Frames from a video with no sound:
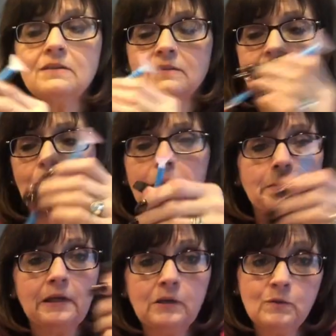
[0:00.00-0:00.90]
Some people
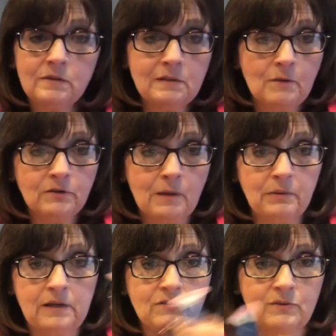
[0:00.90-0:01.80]
like using the
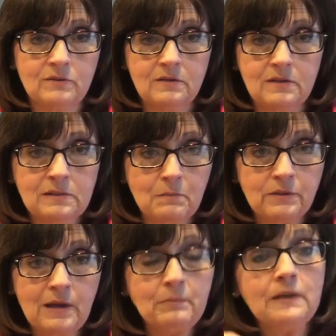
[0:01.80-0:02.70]
multi-placers. This
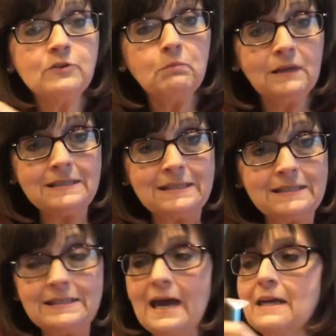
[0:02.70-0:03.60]
multi-placer places
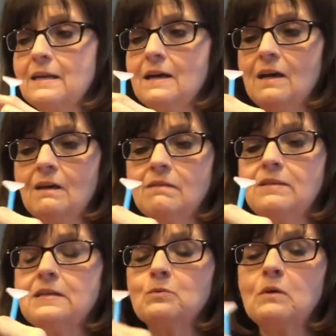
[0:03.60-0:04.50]
10.
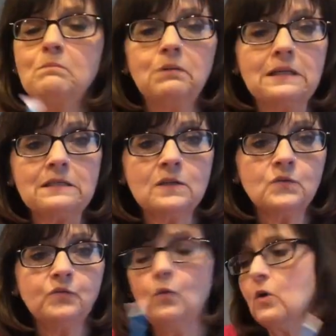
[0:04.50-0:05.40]
This one places
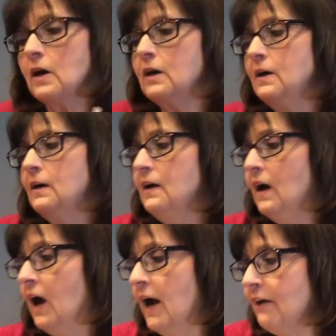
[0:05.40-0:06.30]
4.
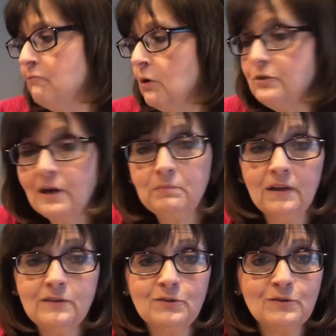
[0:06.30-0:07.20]
I have
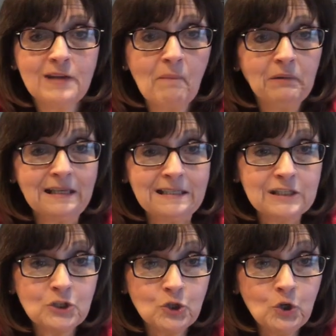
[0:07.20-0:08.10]
multi-placers that
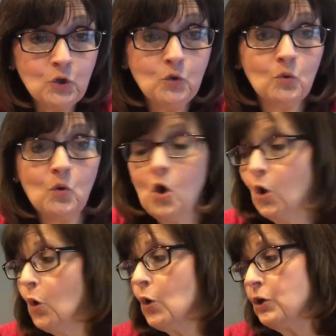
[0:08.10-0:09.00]
place 2
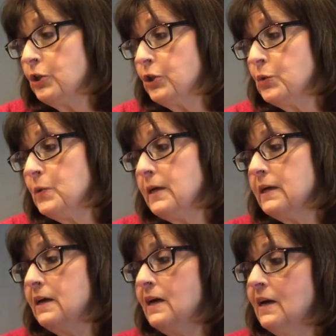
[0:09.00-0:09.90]
or
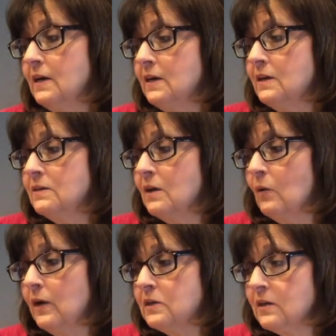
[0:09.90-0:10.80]
3.
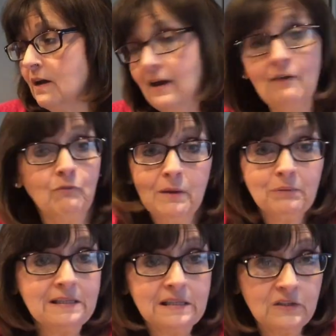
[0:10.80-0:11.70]
So and I have one that
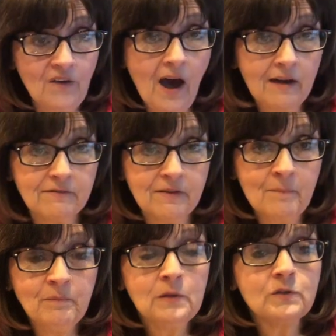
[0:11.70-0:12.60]
places 5.
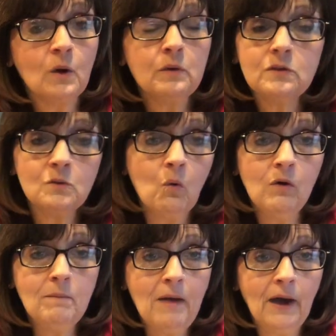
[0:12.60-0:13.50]
So it's
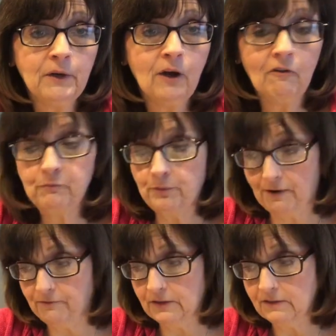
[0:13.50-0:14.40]
all a matter of
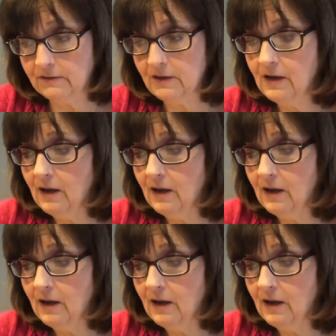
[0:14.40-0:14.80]
preference.